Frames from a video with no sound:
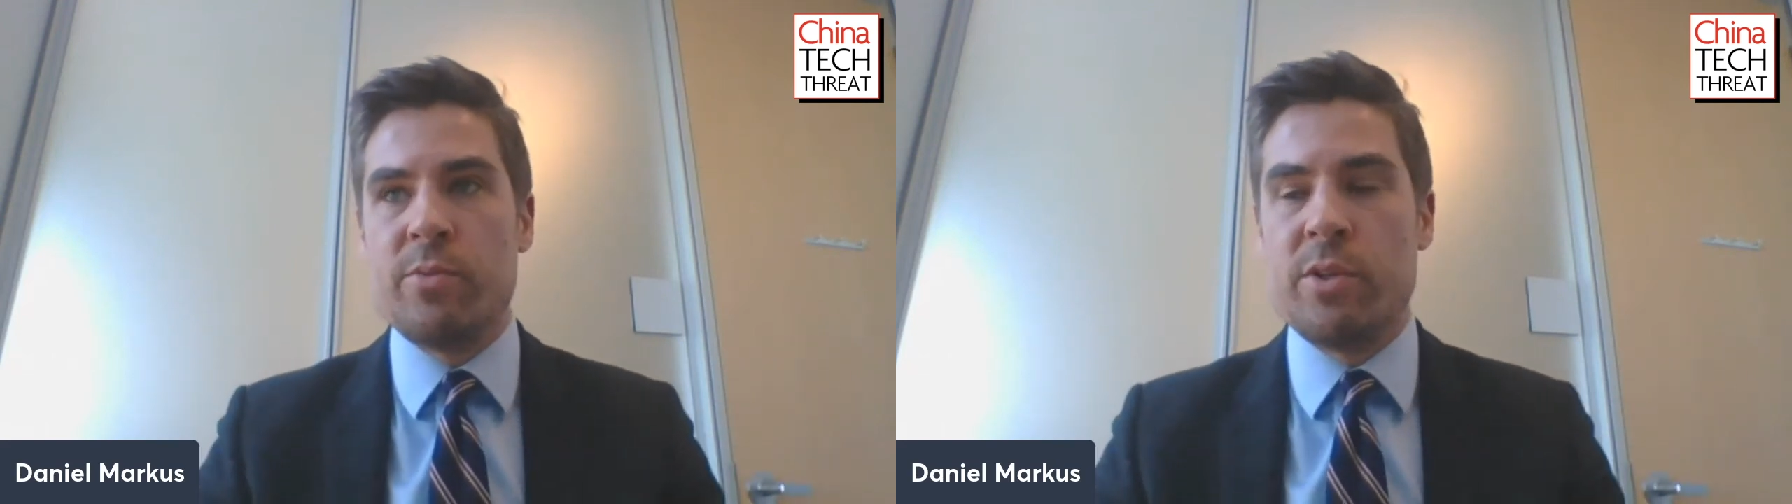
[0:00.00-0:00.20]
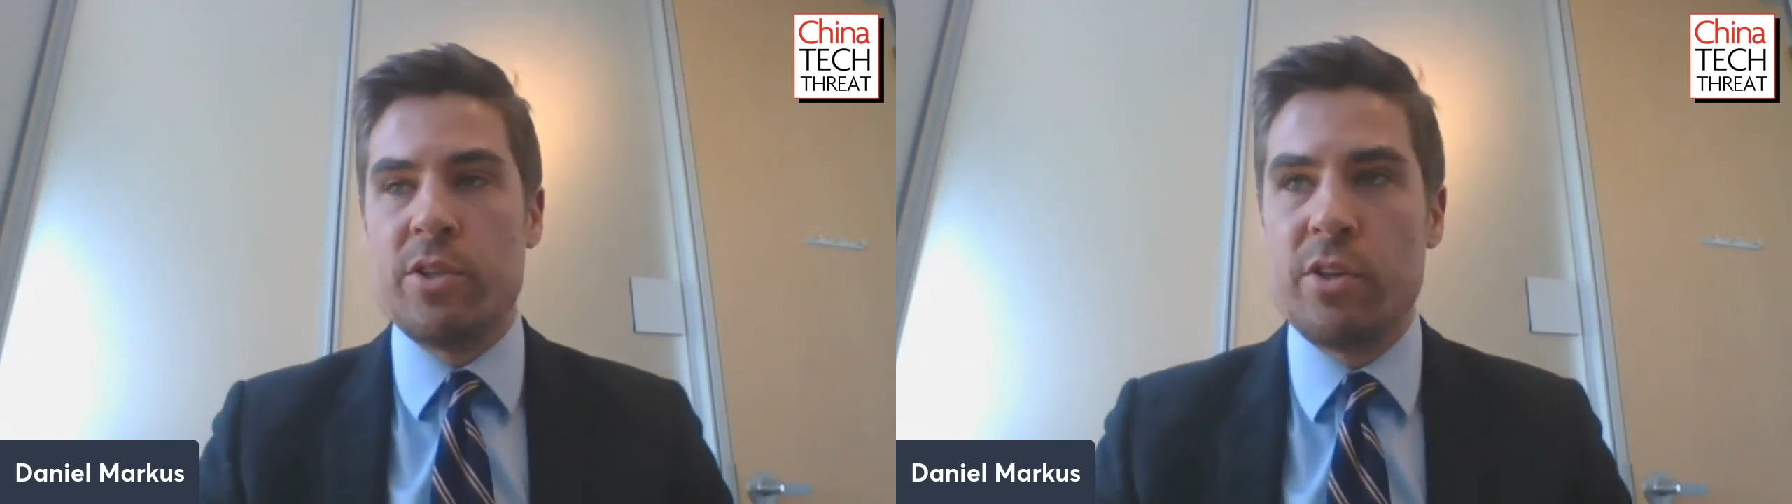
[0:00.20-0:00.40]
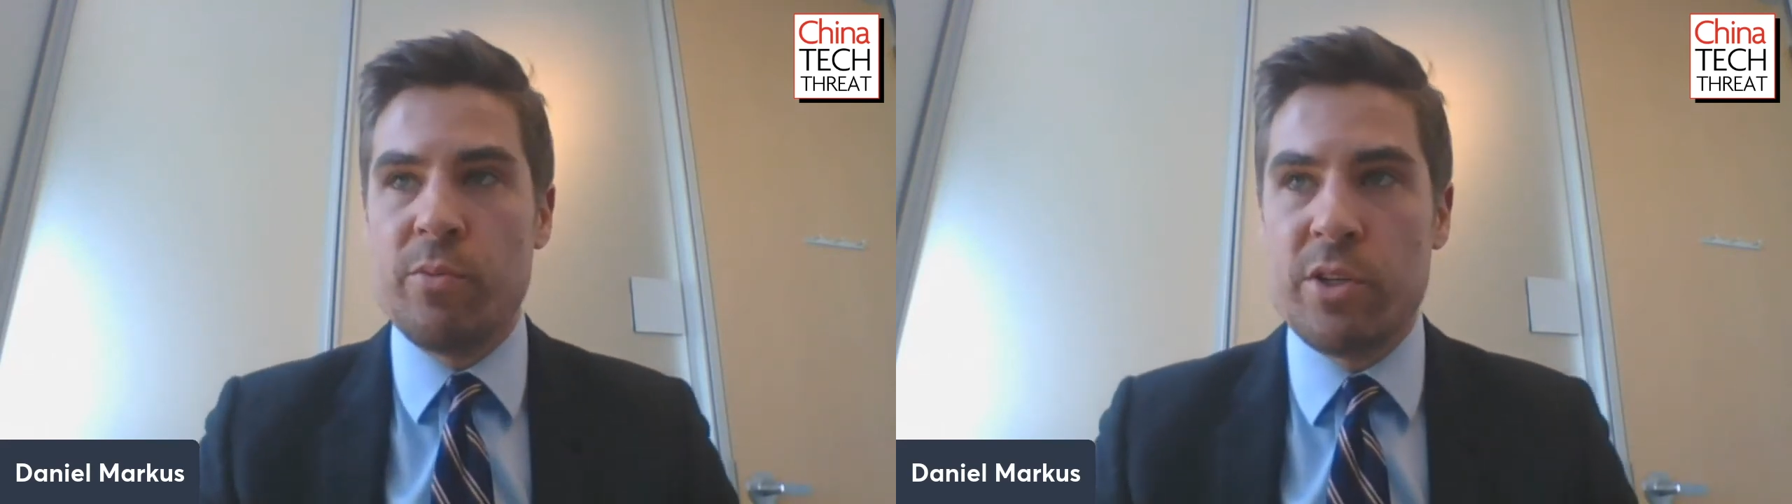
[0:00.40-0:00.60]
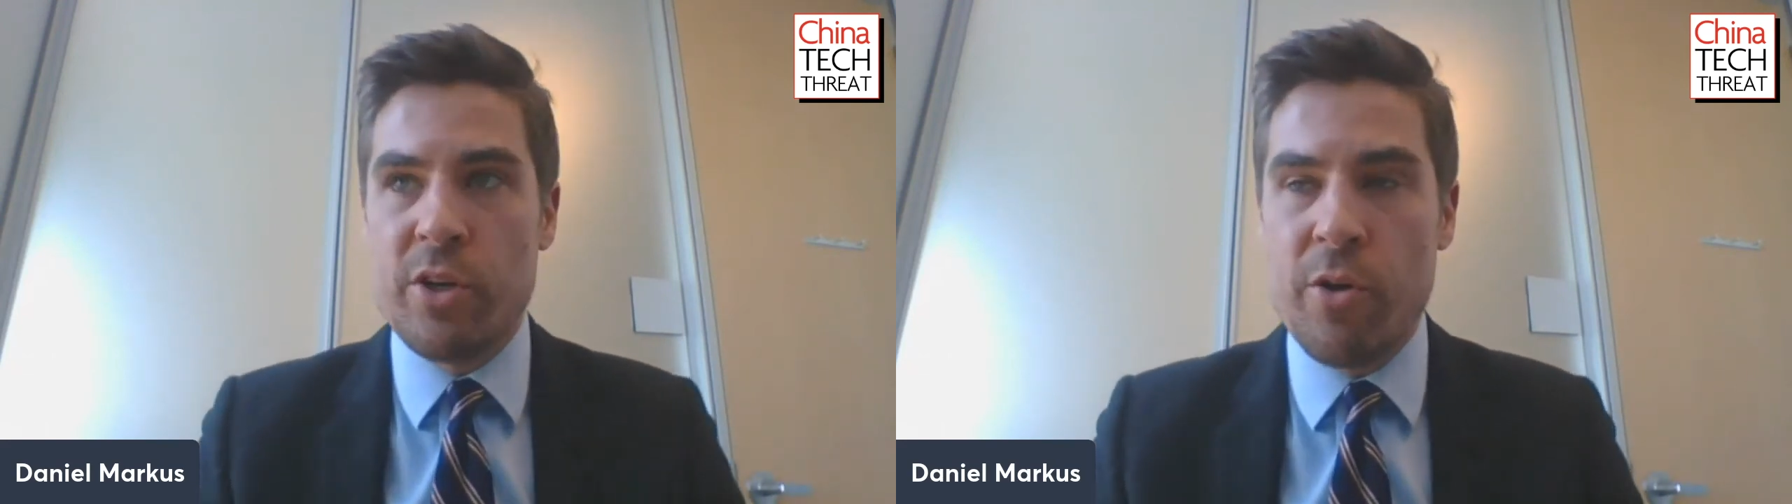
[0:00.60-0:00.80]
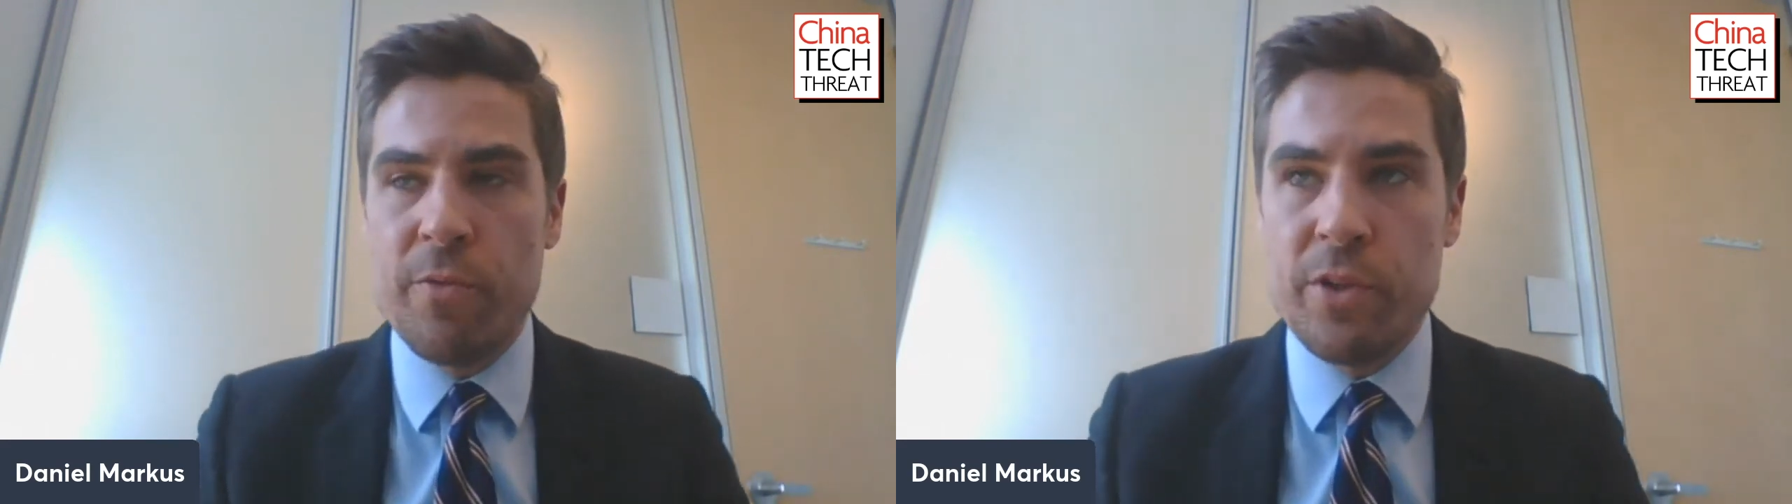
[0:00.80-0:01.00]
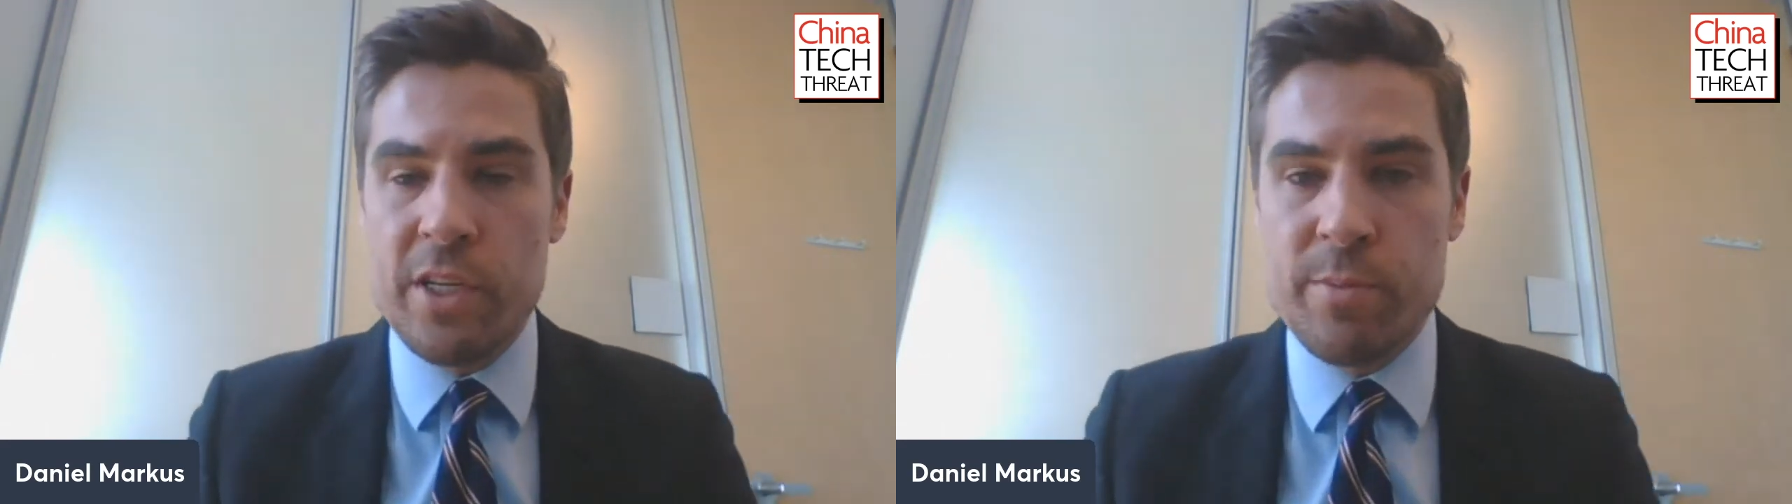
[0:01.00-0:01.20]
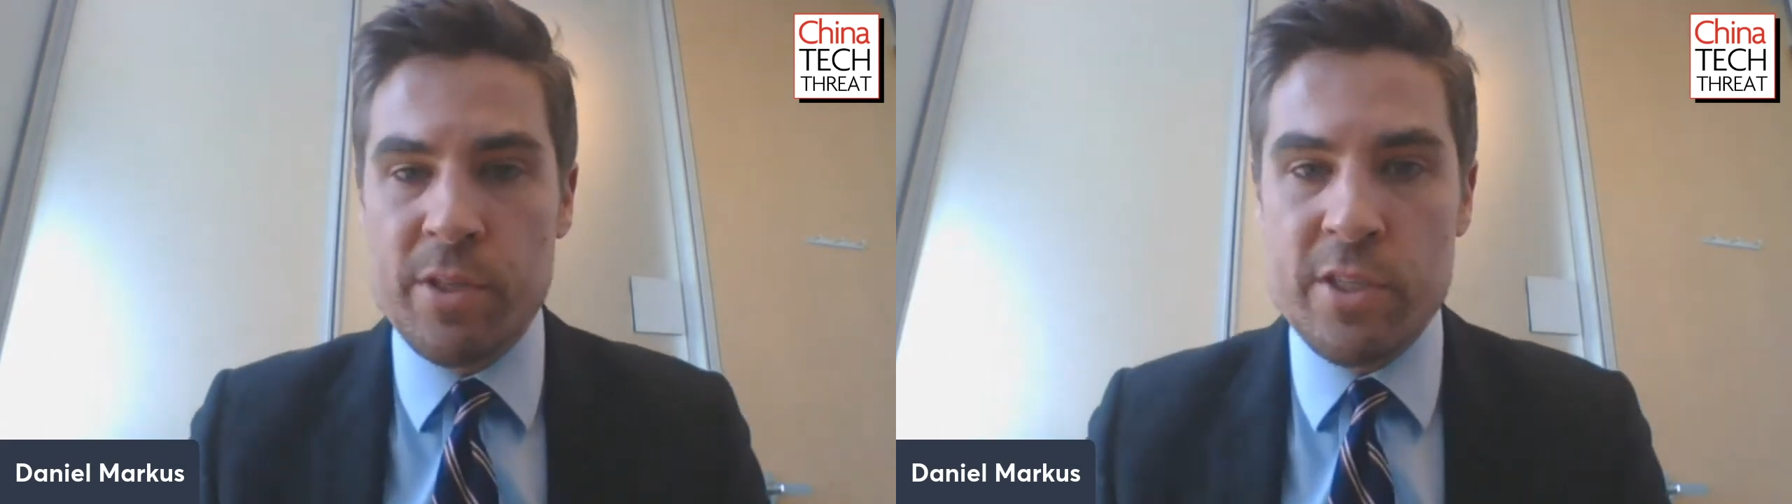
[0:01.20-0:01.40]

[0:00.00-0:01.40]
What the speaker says: which hopefully has been